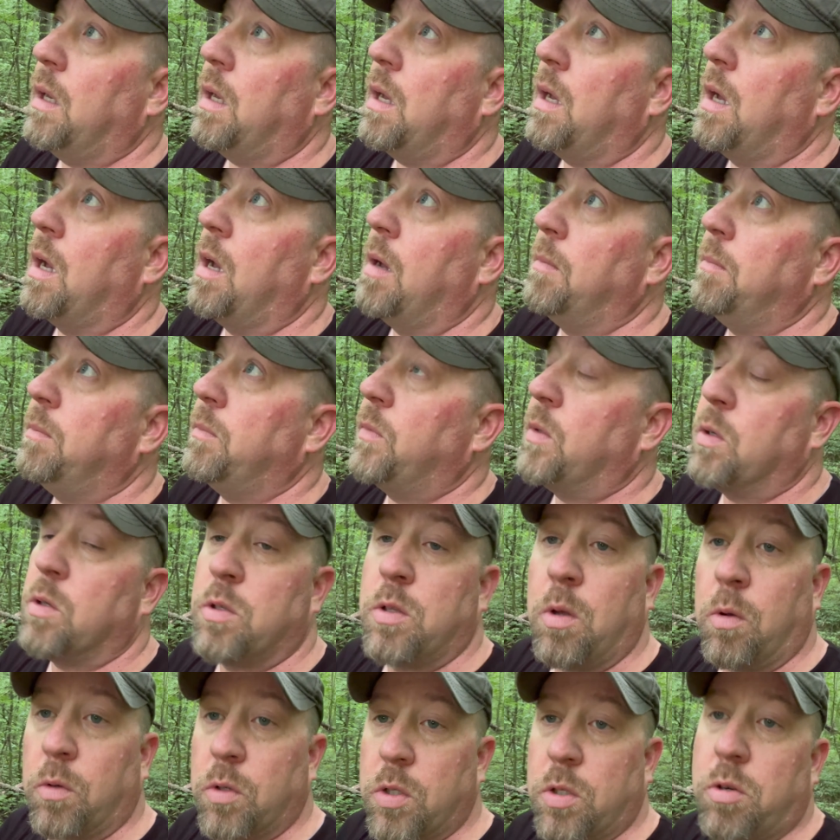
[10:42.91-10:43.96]
There's
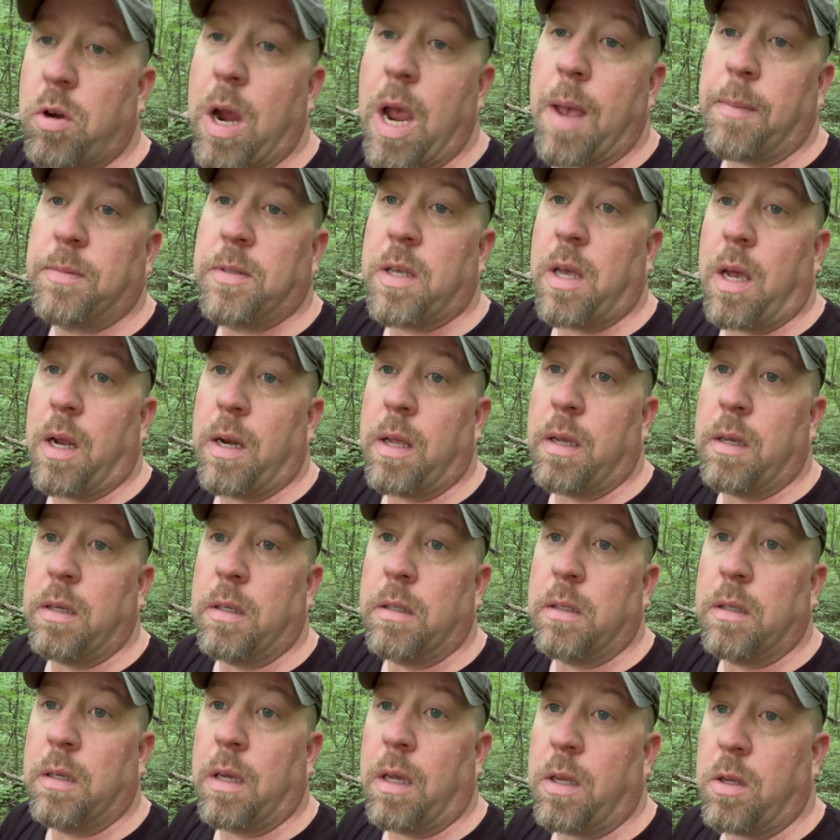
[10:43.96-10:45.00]
no straps on it.
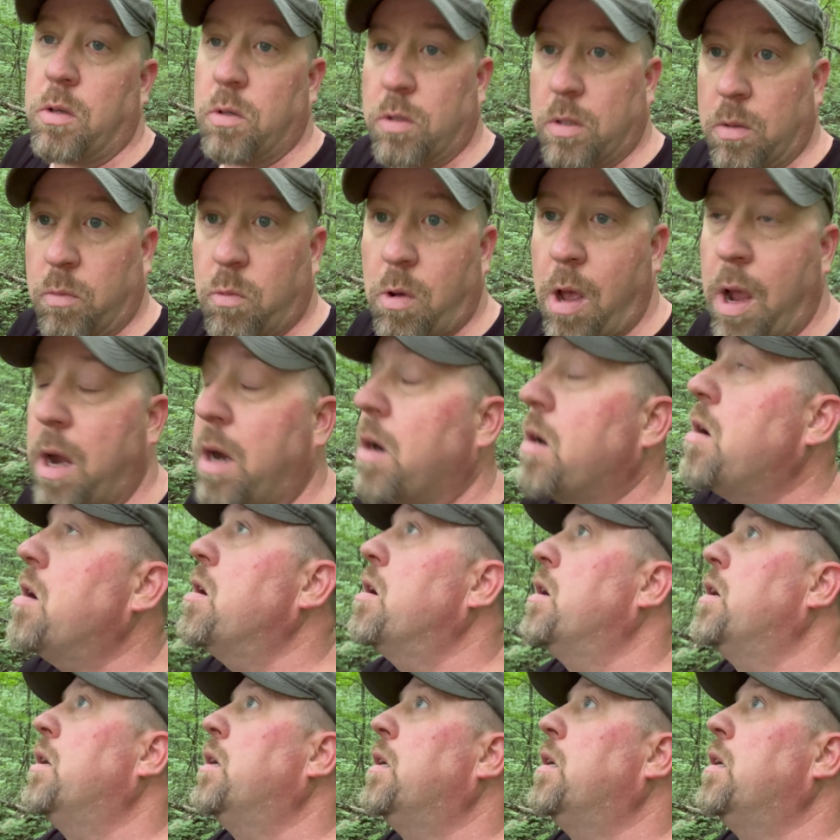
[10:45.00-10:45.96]
I used the wire.